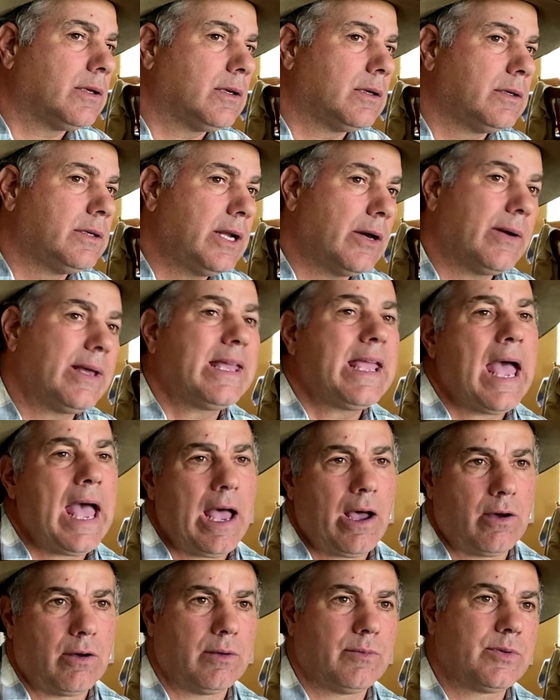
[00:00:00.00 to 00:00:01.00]
knowing
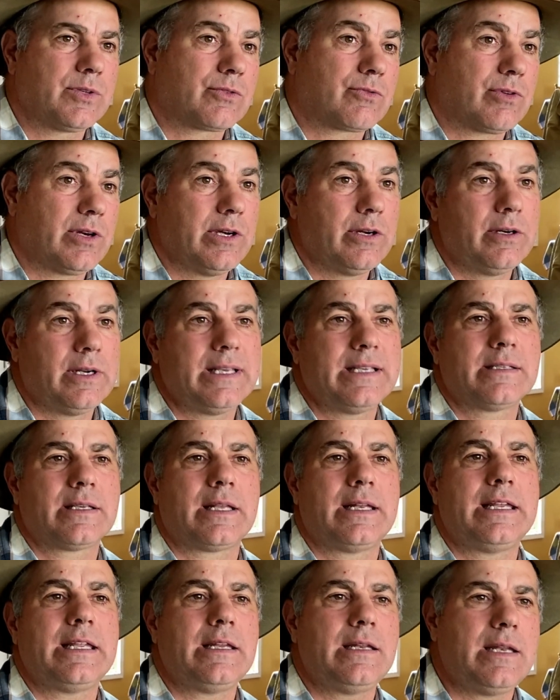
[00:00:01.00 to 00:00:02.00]
how it was grown is
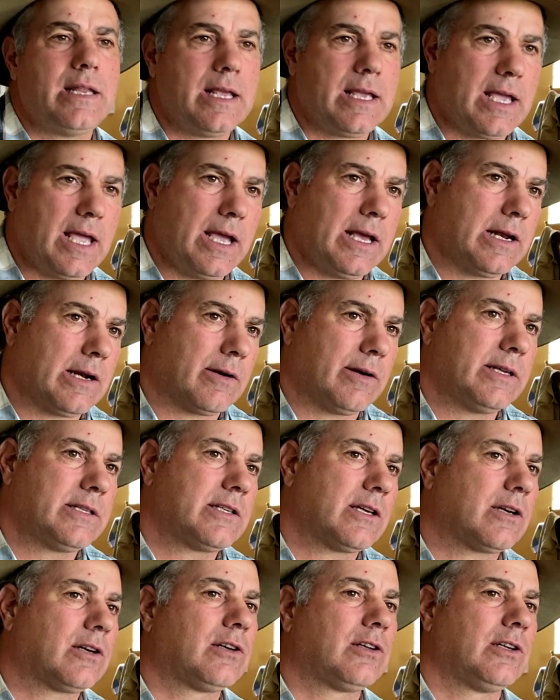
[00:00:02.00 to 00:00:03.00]
an indicator.
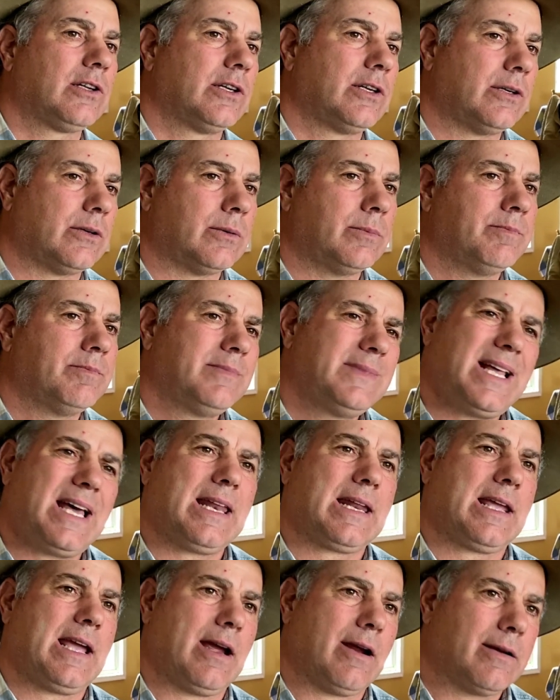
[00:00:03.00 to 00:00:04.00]
It's a clue,
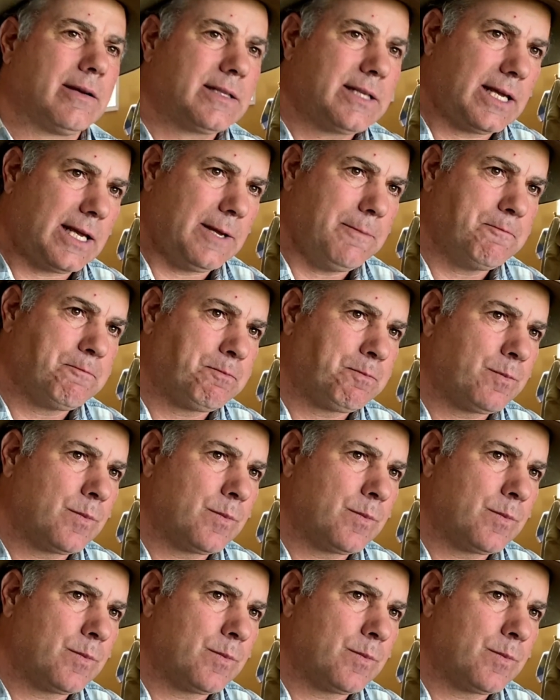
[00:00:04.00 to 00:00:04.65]
not a guarantee.